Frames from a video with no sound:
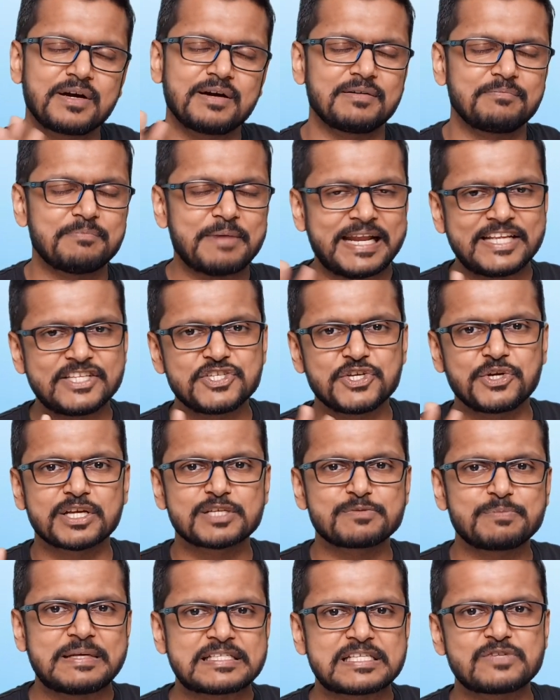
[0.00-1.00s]
managing your
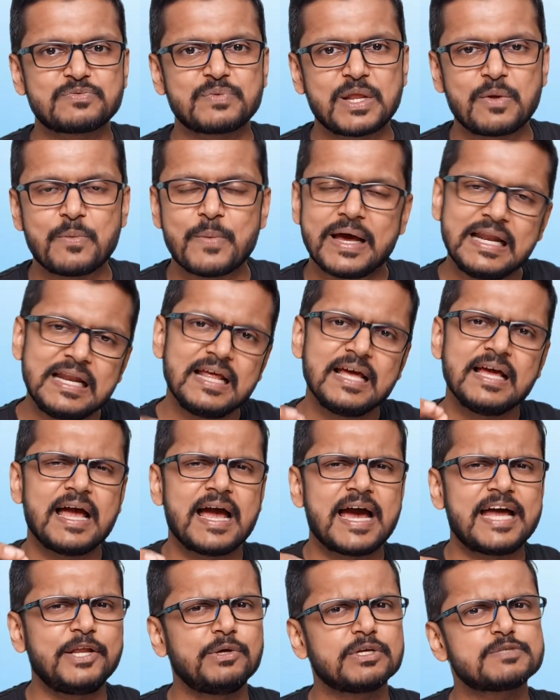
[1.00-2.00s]
expenses very well
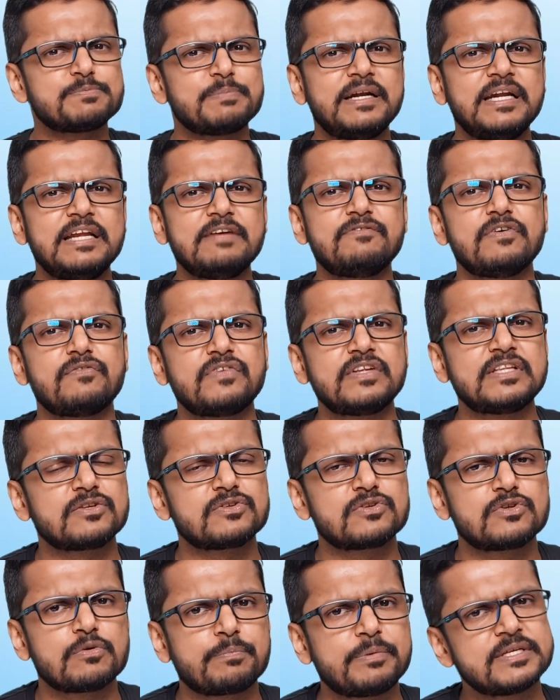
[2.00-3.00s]
and you are spending
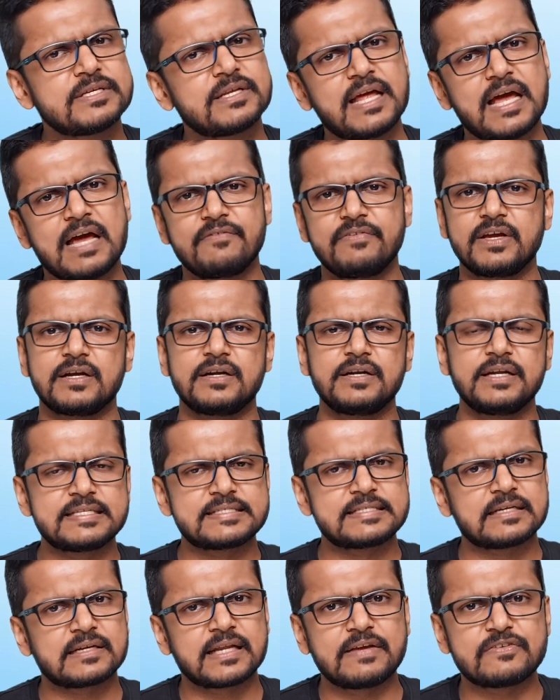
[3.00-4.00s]
50,000 rupees and having a
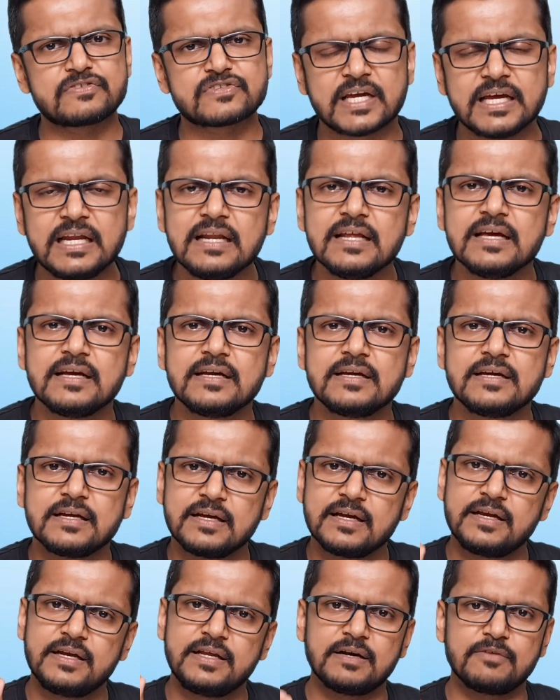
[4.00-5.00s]
decent lifestyle,
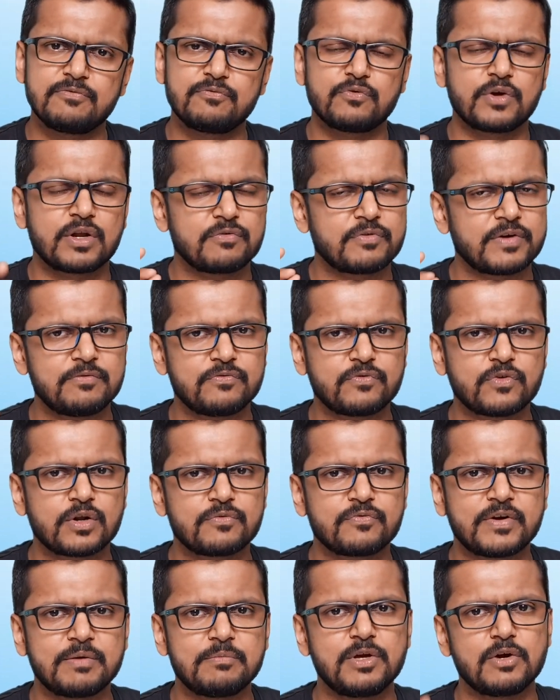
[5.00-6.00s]
enough for a
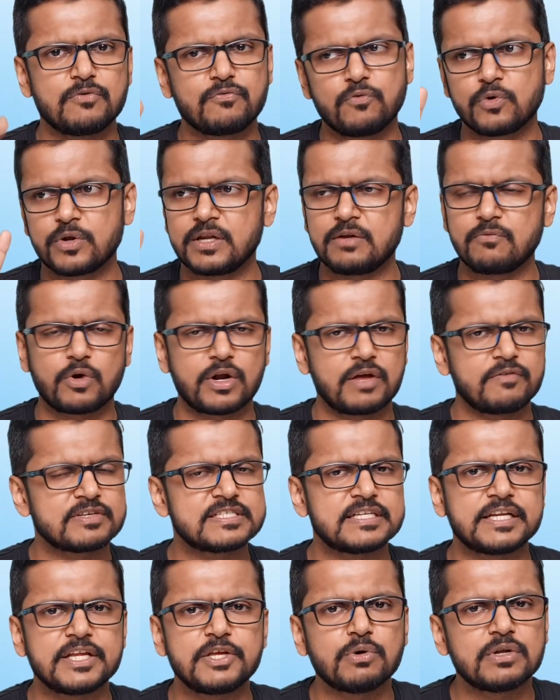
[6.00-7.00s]
family of four in whatever
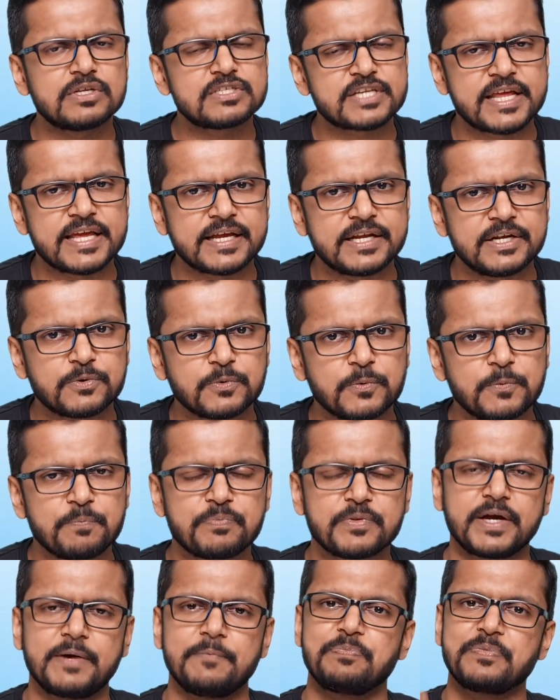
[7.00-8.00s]
city you are staying into.
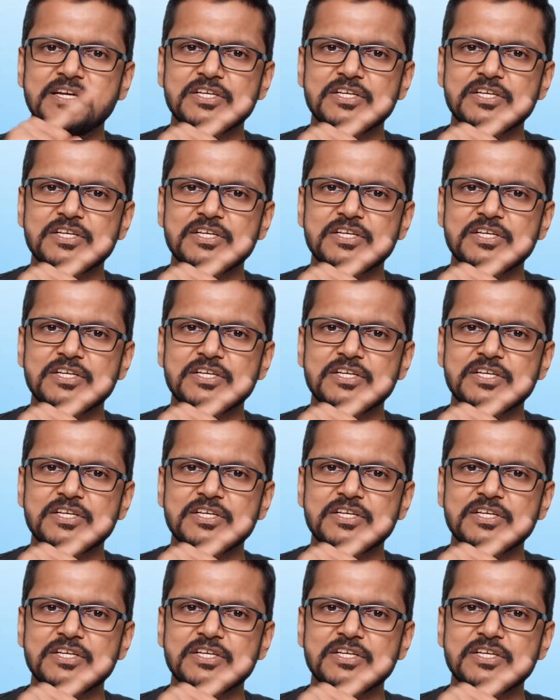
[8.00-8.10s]
Yeah.